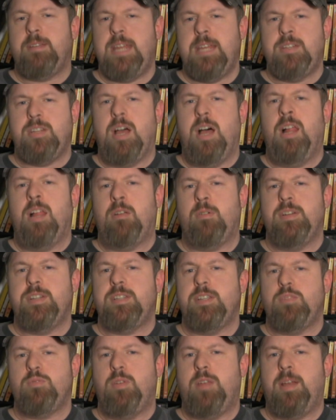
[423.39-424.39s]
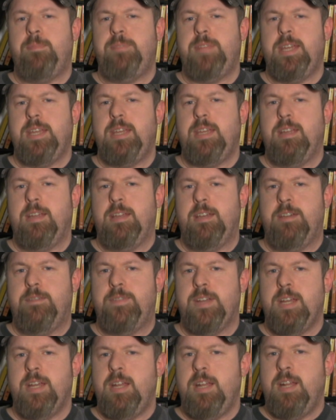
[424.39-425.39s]
Intolerance is what I'm thinking
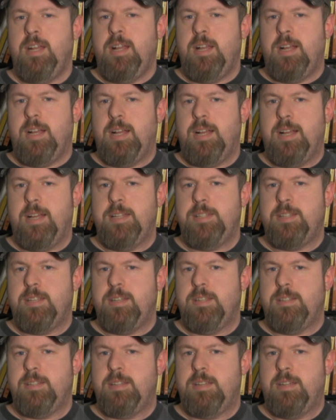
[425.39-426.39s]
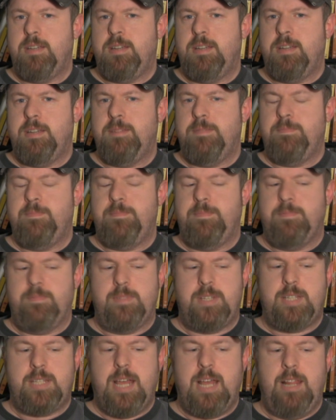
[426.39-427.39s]
of. It's a
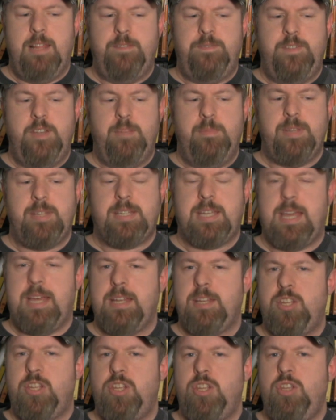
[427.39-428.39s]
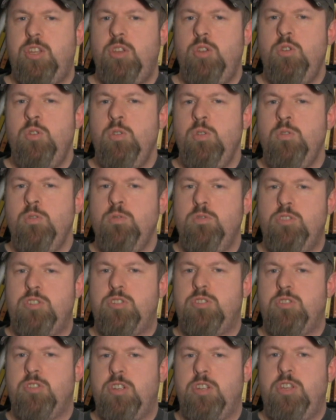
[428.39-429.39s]
silent film that's got
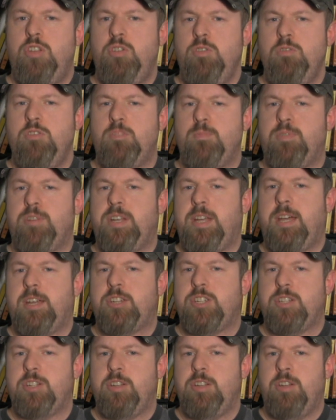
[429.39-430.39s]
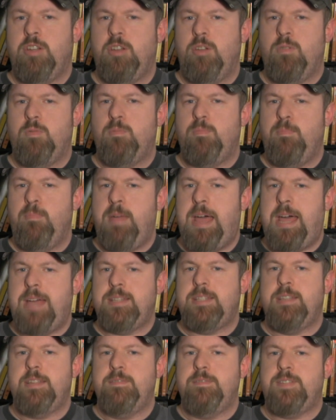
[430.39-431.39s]
huge production, you know,
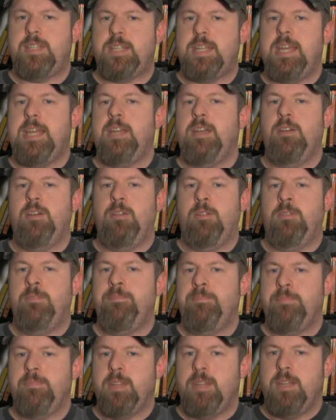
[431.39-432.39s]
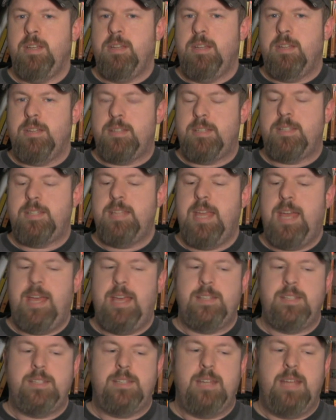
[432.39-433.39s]
massive scale
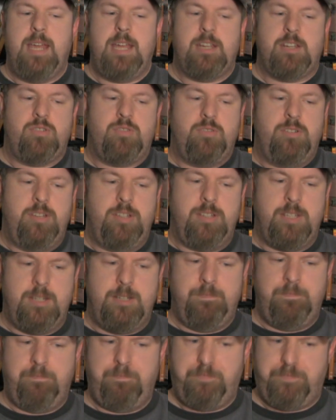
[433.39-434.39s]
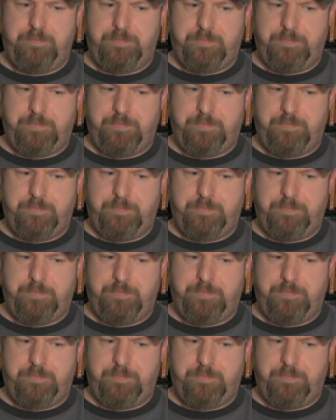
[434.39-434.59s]
sets and extras, and